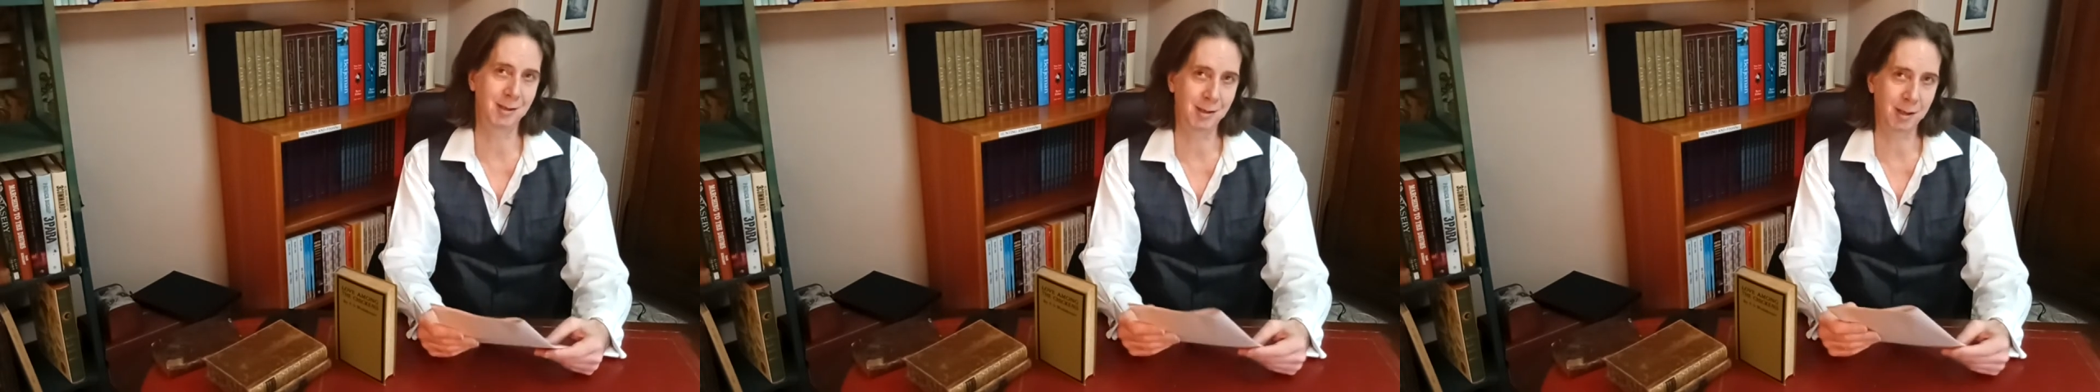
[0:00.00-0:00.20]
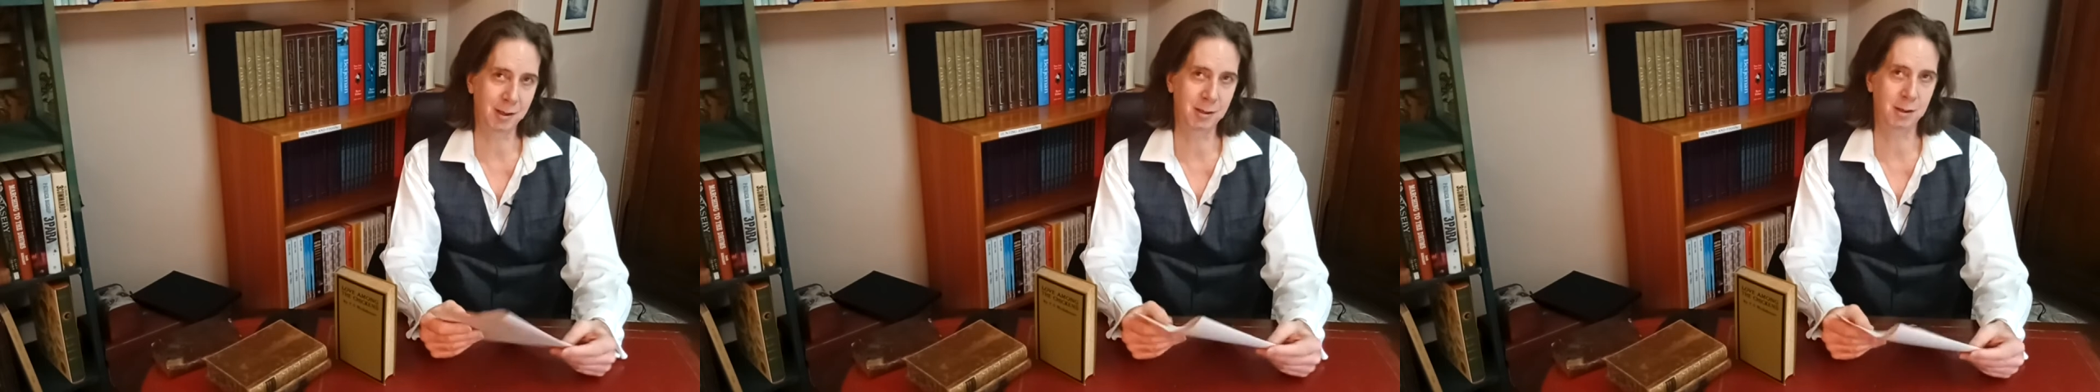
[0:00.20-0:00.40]

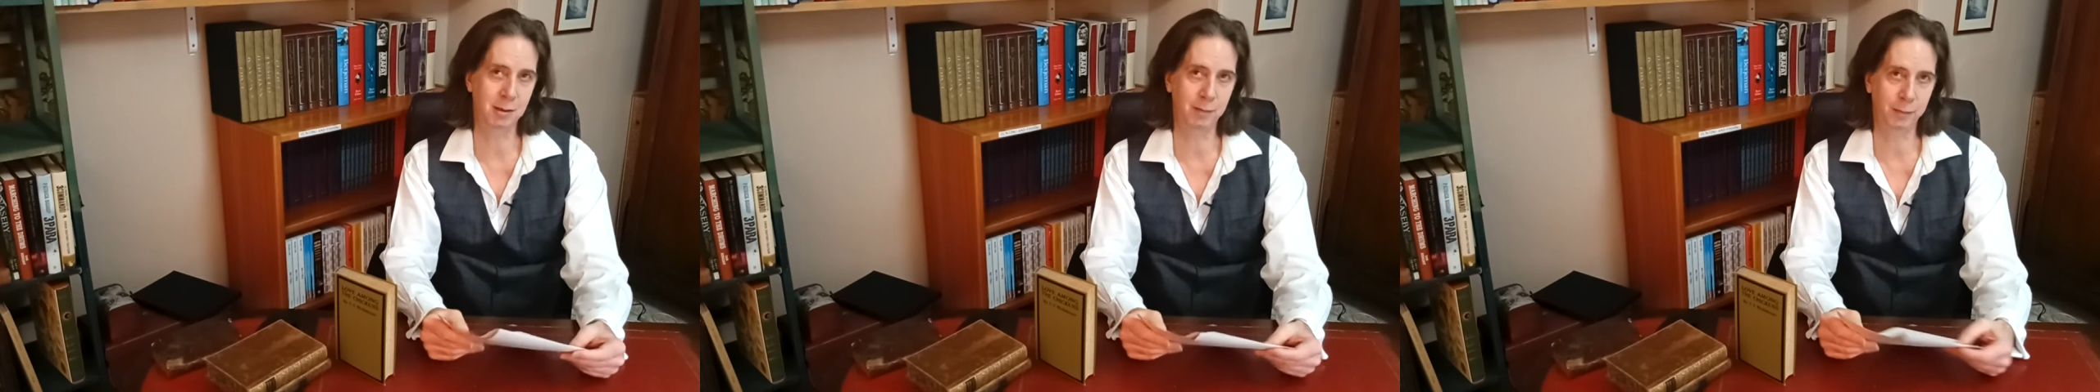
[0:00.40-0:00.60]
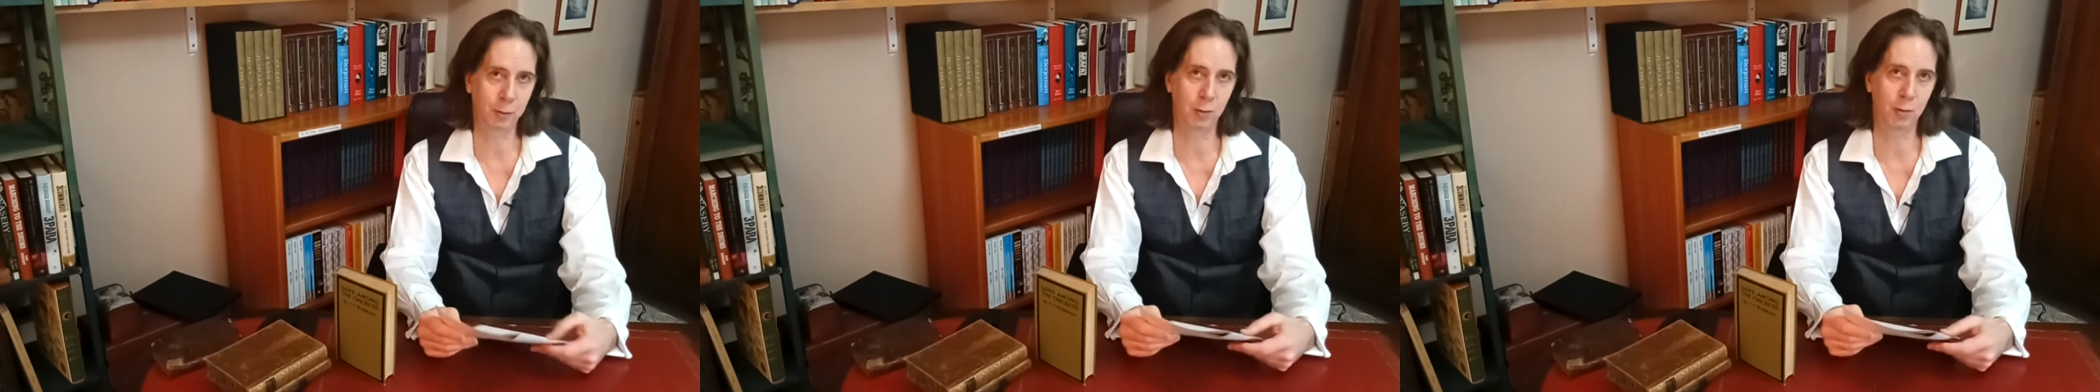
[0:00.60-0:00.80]

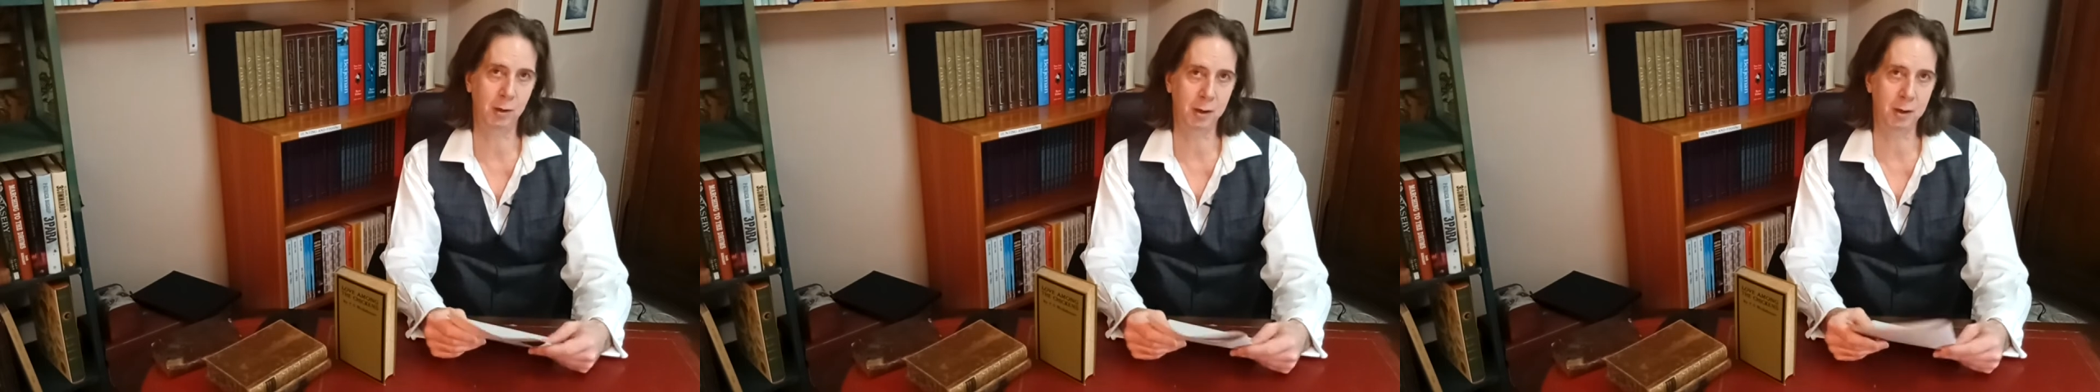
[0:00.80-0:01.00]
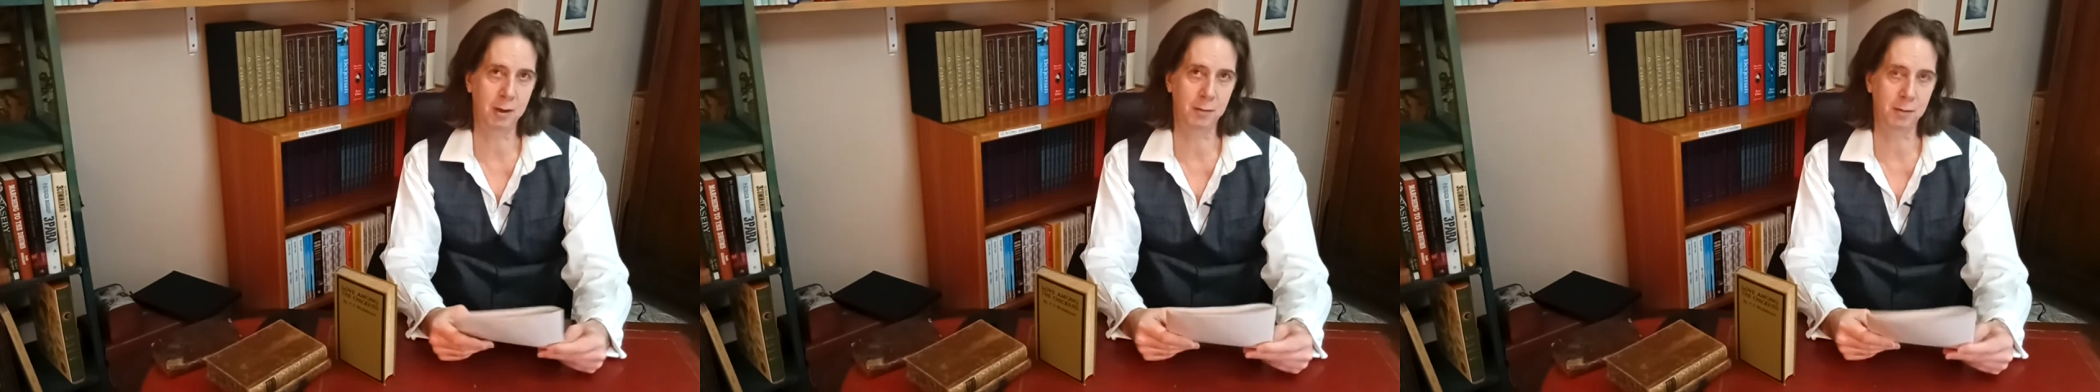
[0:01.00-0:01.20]

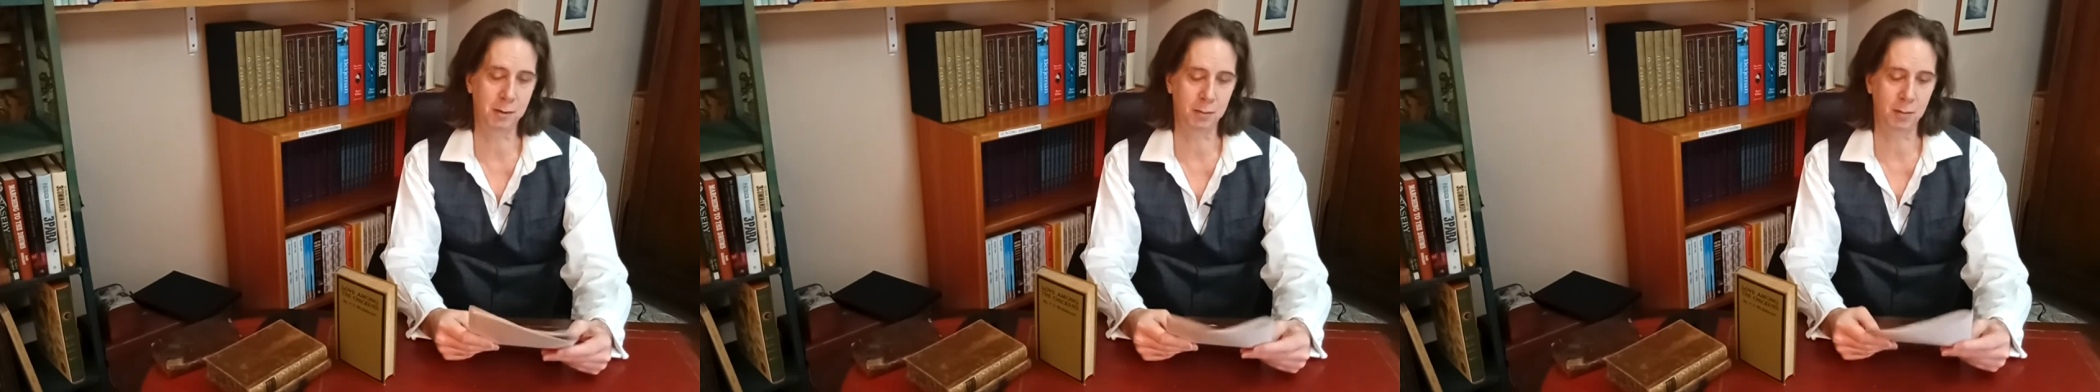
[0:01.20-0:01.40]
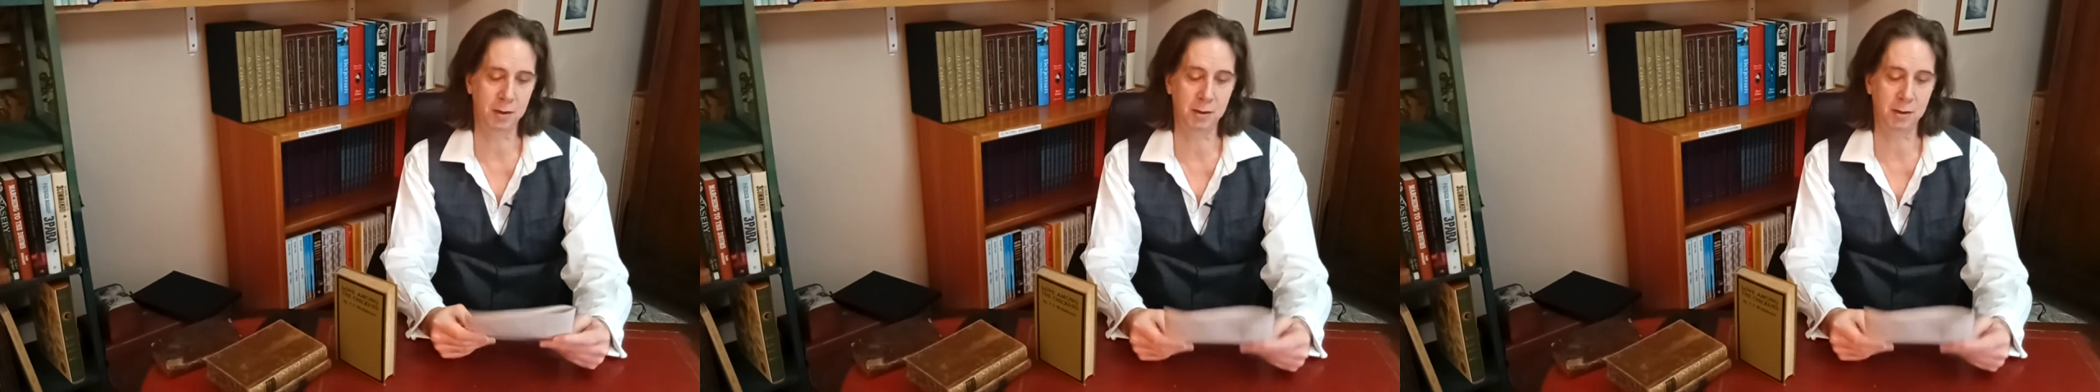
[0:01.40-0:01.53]
64 leaves.